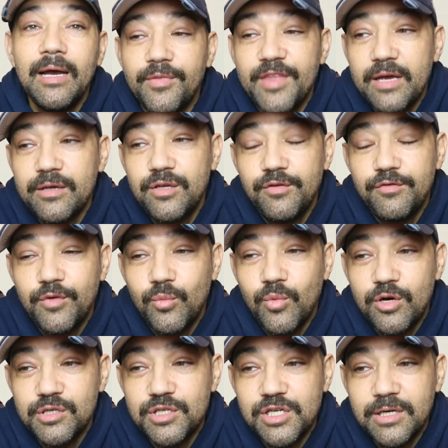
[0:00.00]
Thank you for
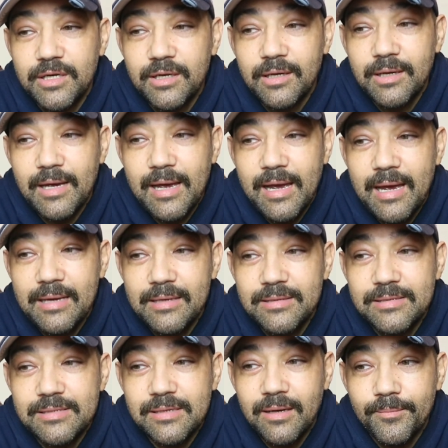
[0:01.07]
watching
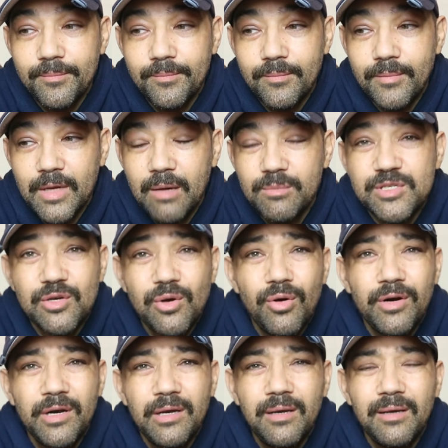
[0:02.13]
and I'm
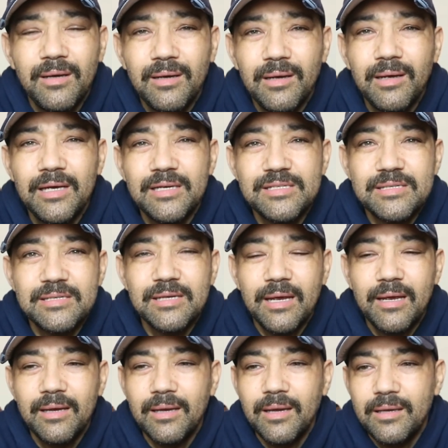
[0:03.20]
sorry. It's,
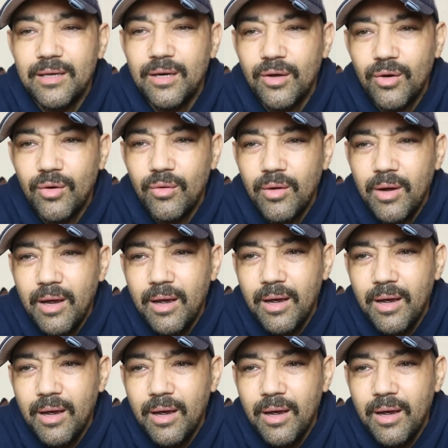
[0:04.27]
it, you know,